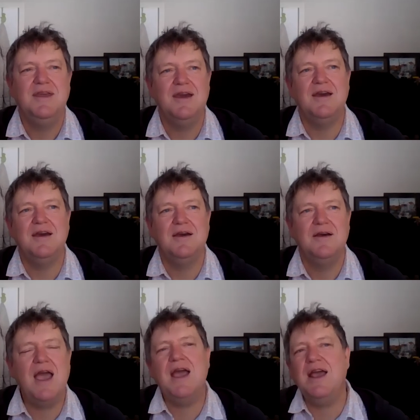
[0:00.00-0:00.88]
Yeah.
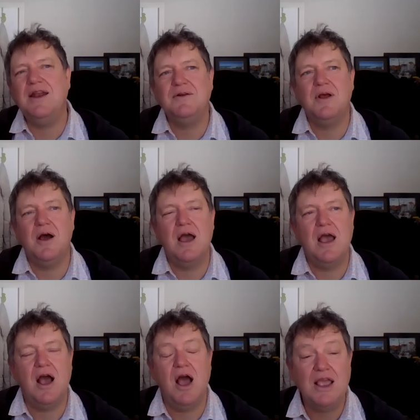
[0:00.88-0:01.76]
And
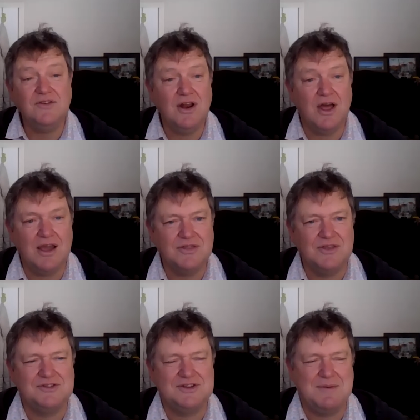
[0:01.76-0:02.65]
I actually
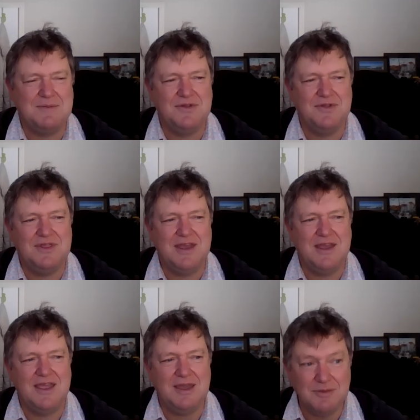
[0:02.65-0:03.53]
like the statement
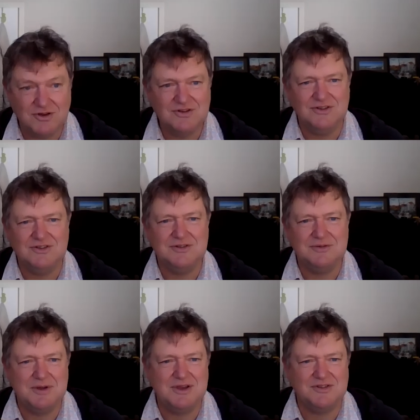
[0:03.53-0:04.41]
the
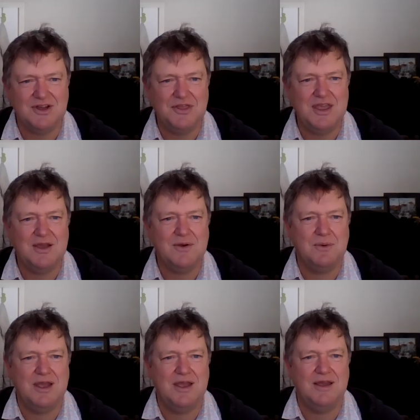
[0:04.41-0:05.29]
images because I think
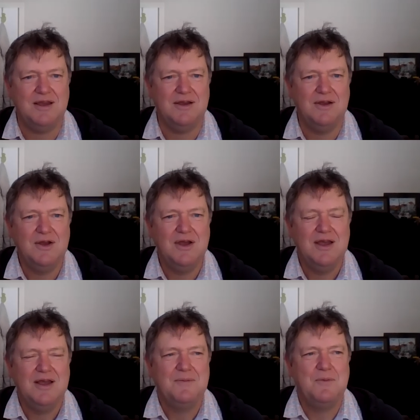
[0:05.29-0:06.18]
we're
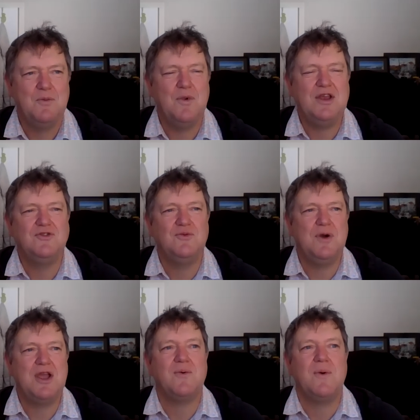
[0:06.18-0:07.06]
we're
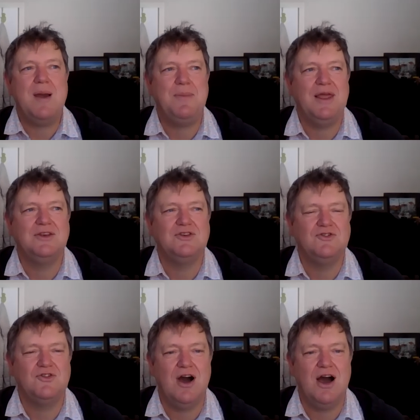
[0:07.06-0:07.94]
we're grappling
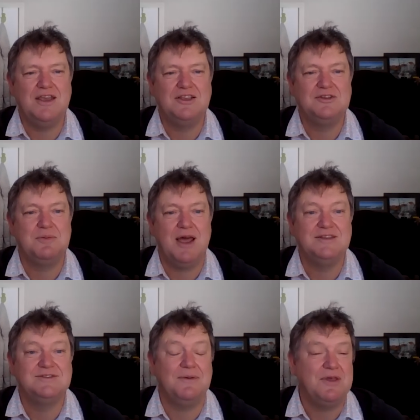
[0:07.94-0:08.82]
to try and
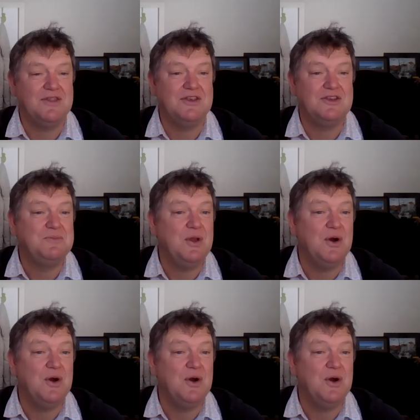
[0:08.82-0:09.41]
explain something that is